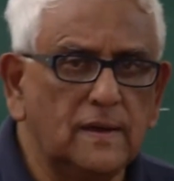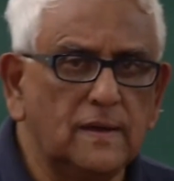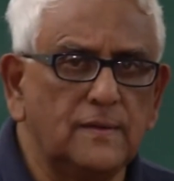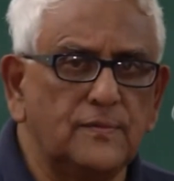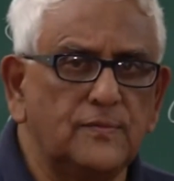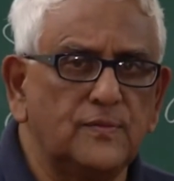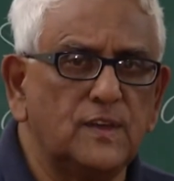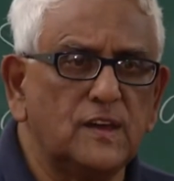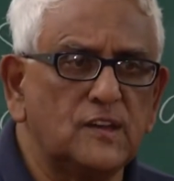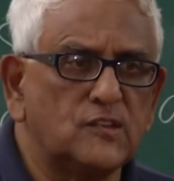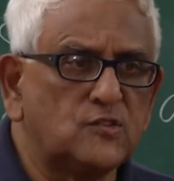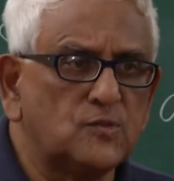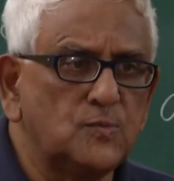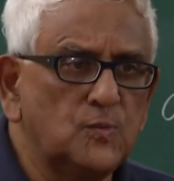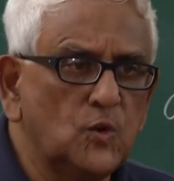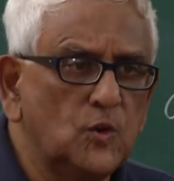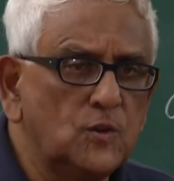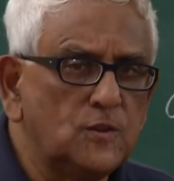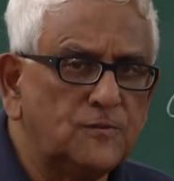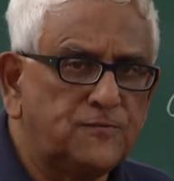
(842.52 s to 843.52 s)
They're
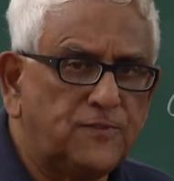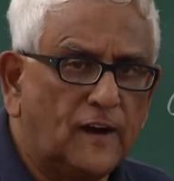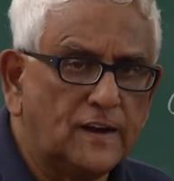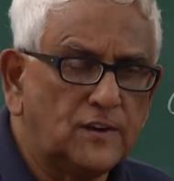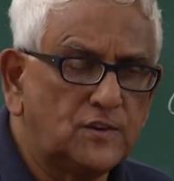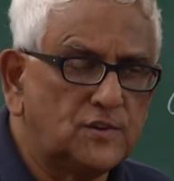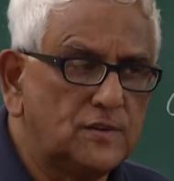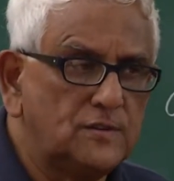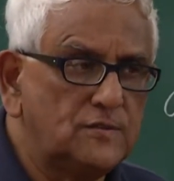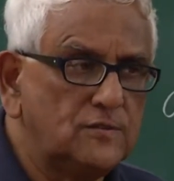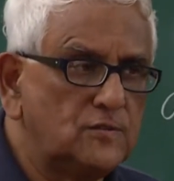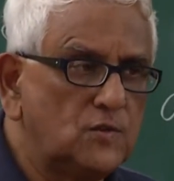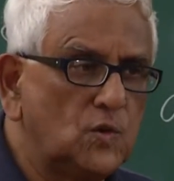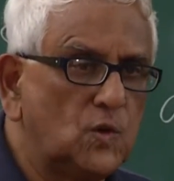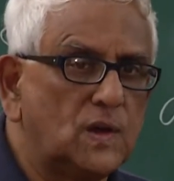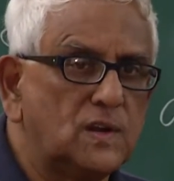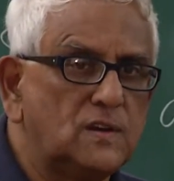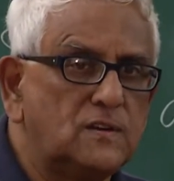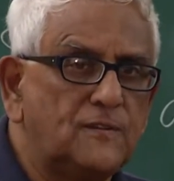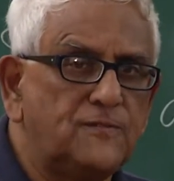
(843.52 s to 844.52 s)
smooth functions. You
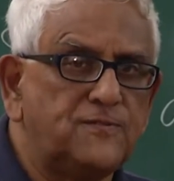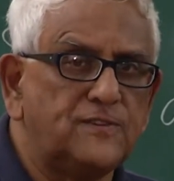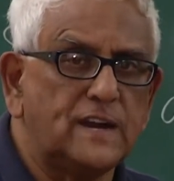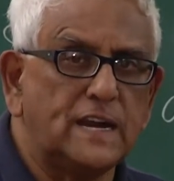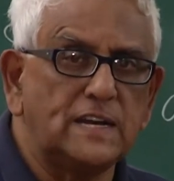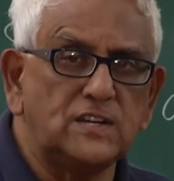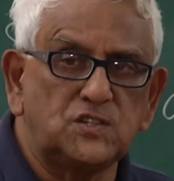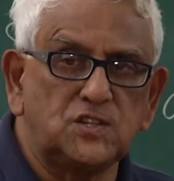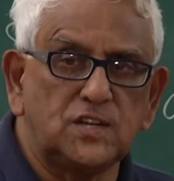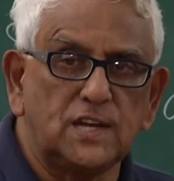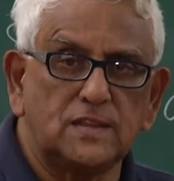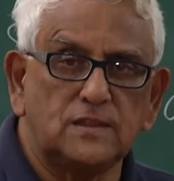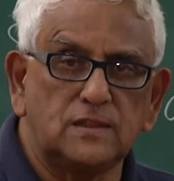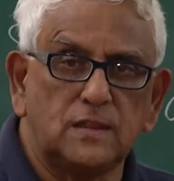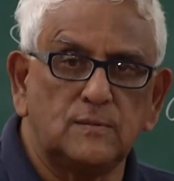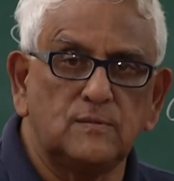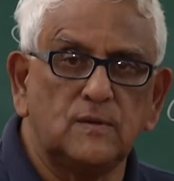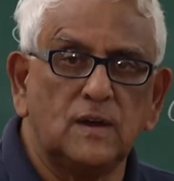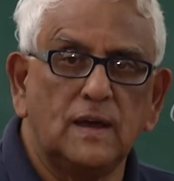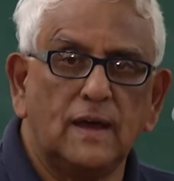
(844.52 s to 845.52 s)
can differentiate
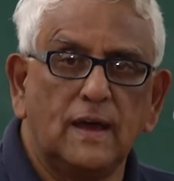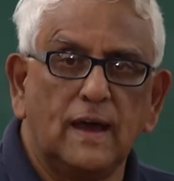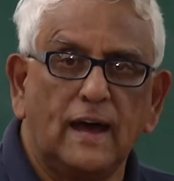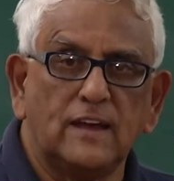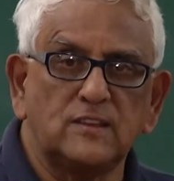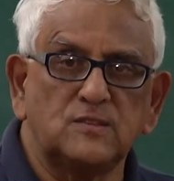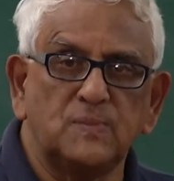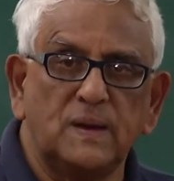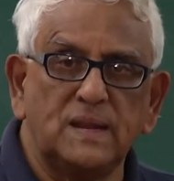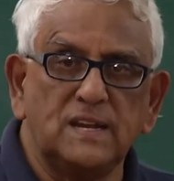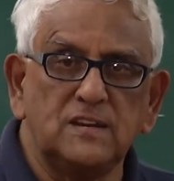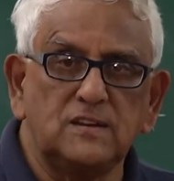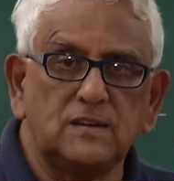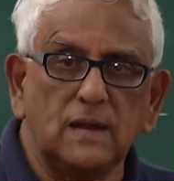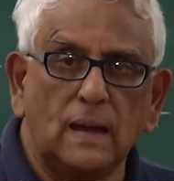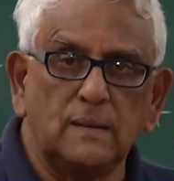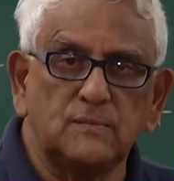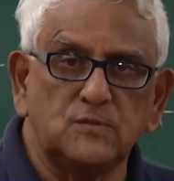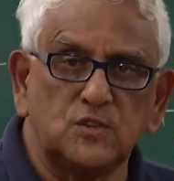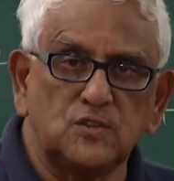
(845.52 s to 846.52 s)
them as many
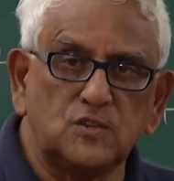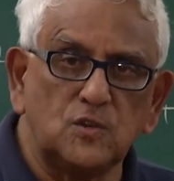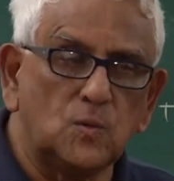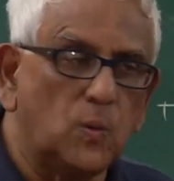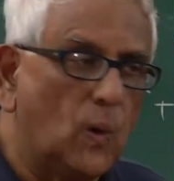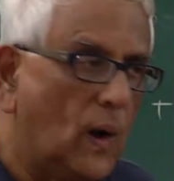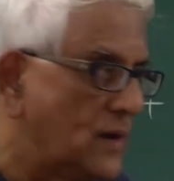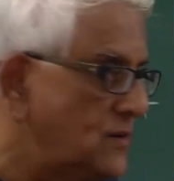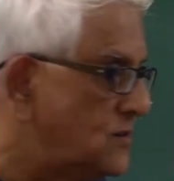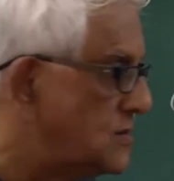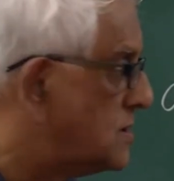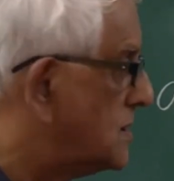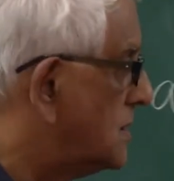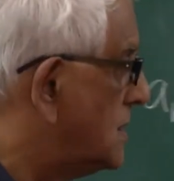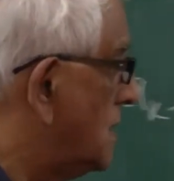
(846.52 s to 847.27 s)
times as you want.